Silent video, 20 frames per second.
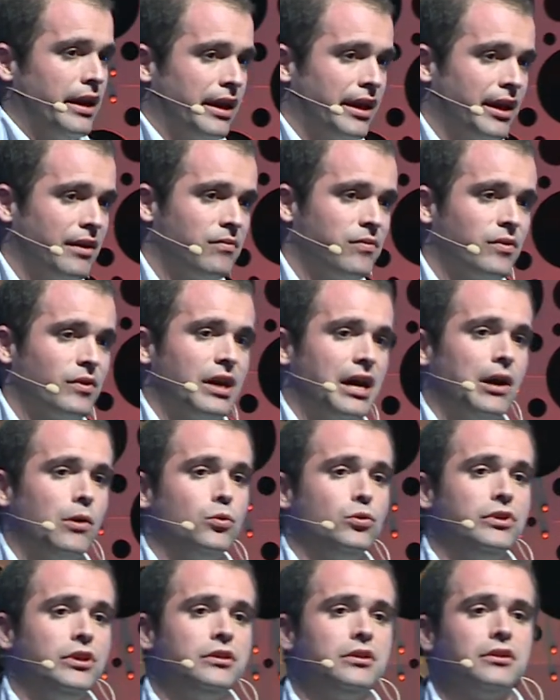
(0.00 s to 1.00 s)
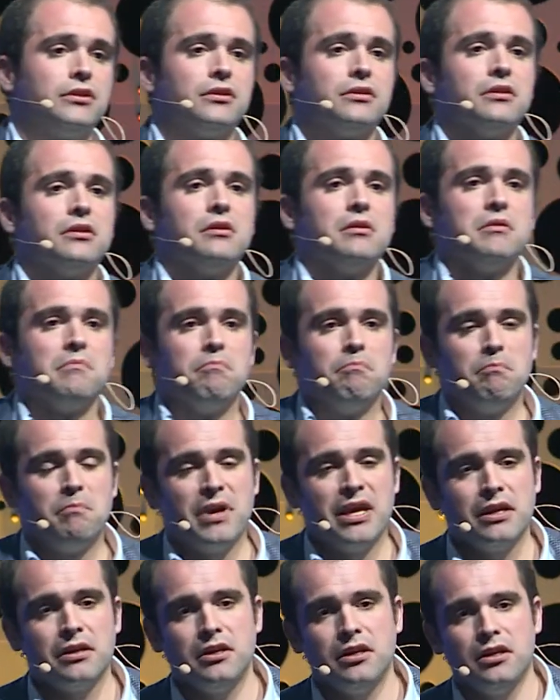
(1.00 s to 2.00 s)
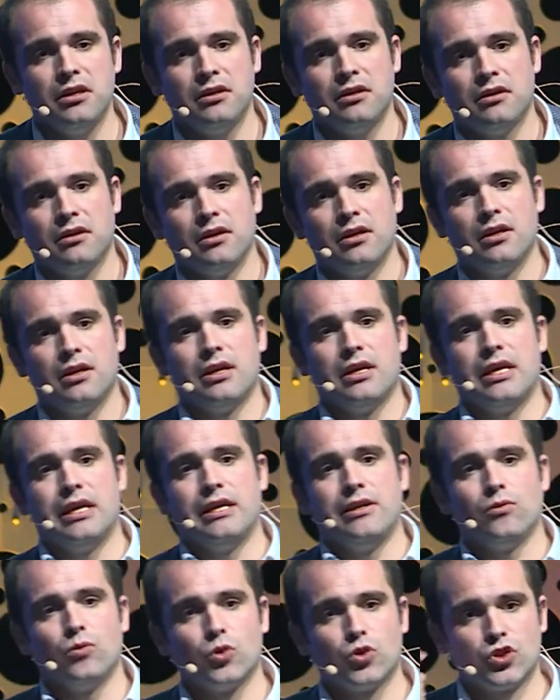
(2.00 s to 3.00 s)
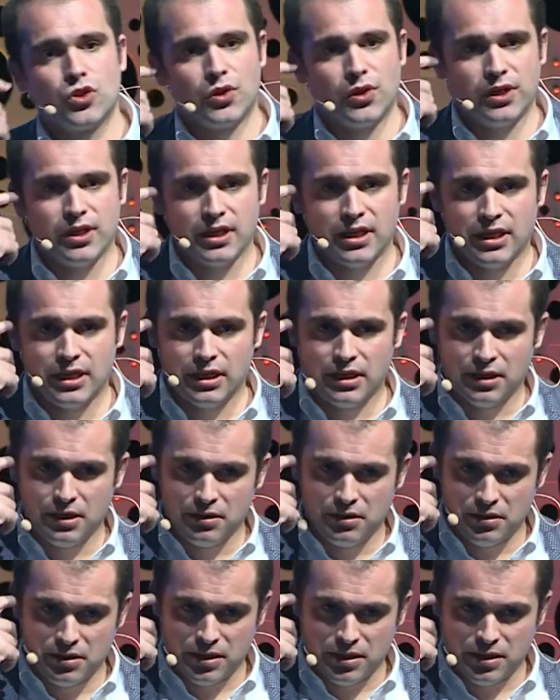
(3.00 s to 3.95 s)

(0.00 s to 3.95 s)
I have audited many industrial uh,